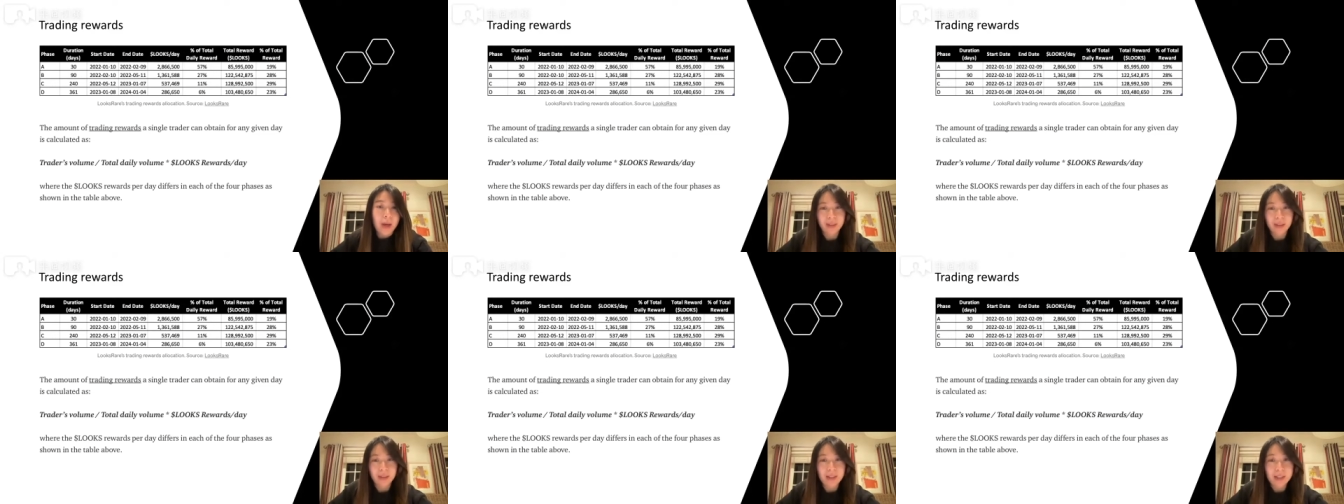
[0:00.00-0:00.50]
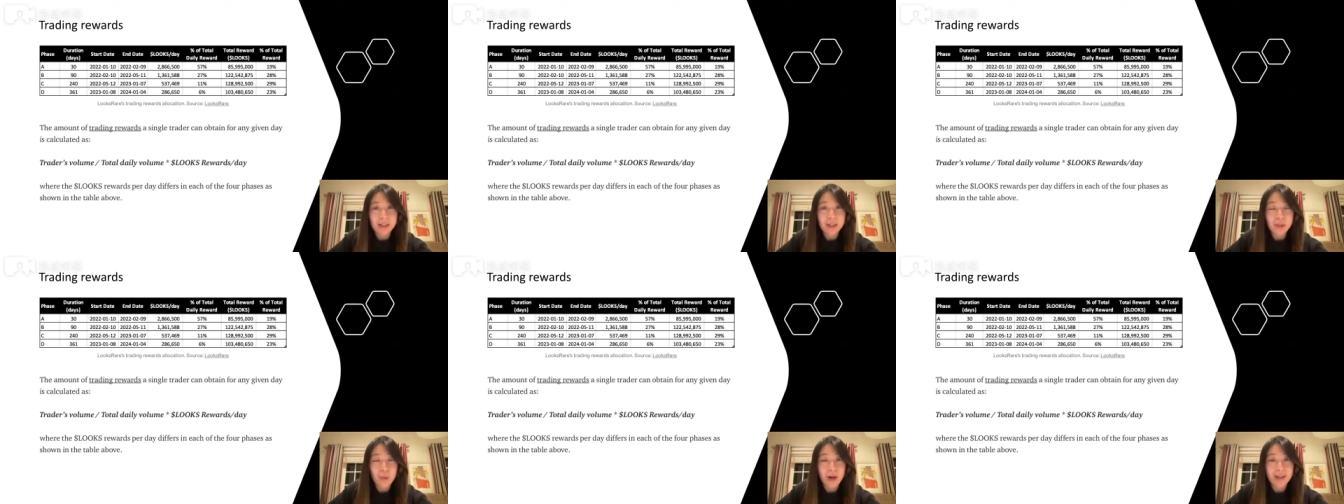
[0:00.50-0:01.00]
This is
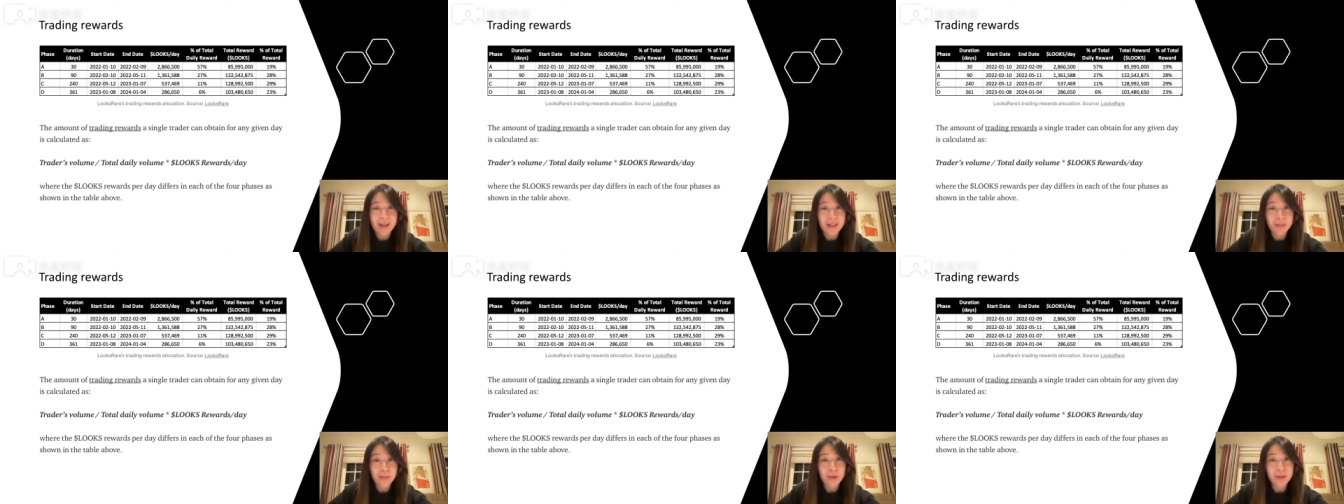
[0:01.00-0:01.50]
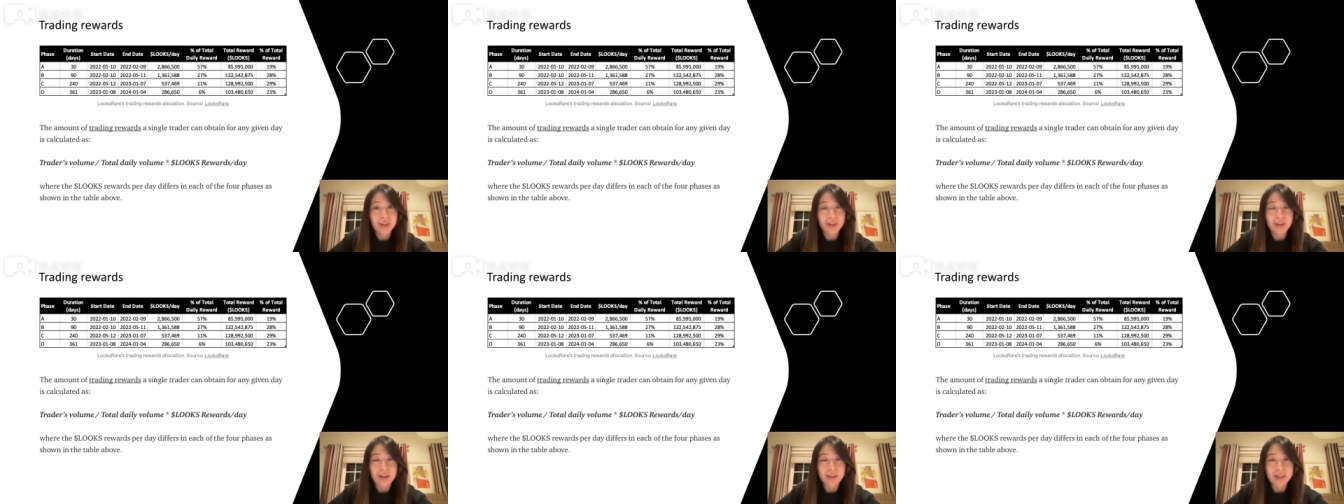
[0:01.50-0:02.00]
why it's important
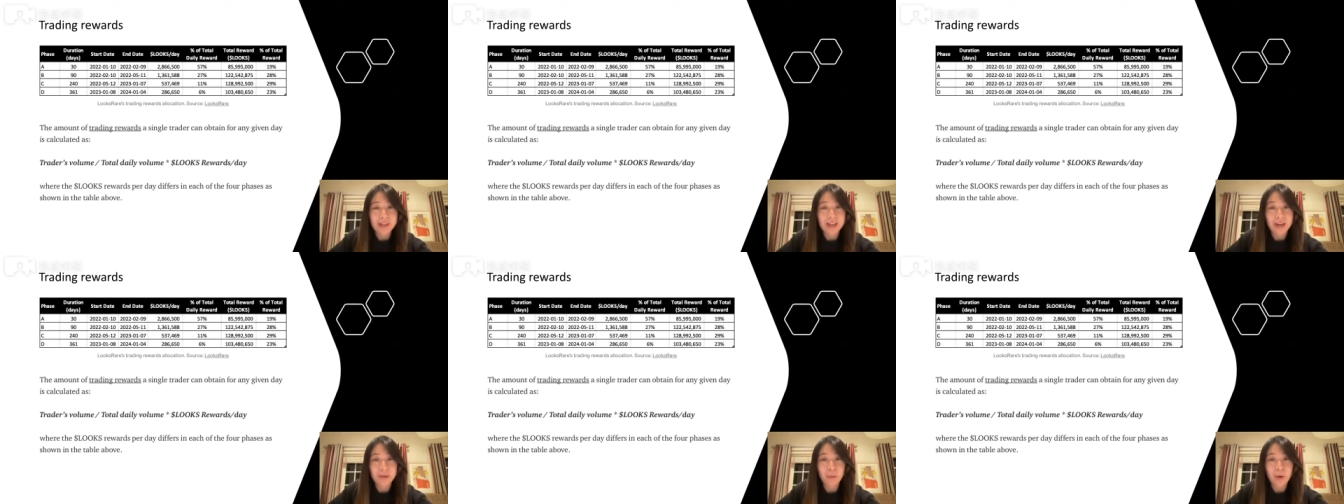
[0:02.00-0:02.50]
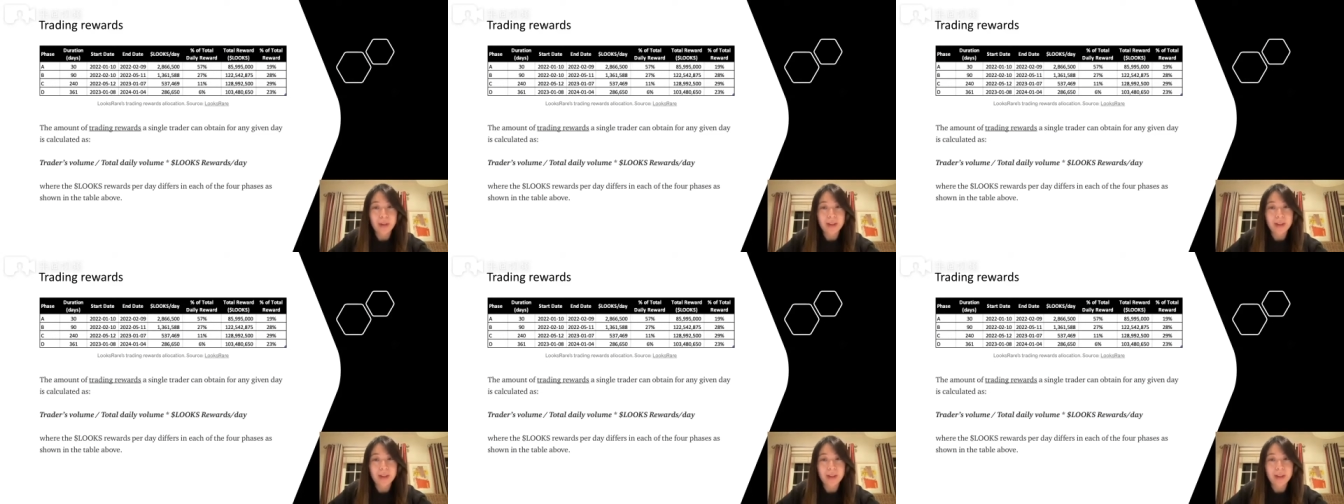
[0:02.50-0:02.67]
to understand whether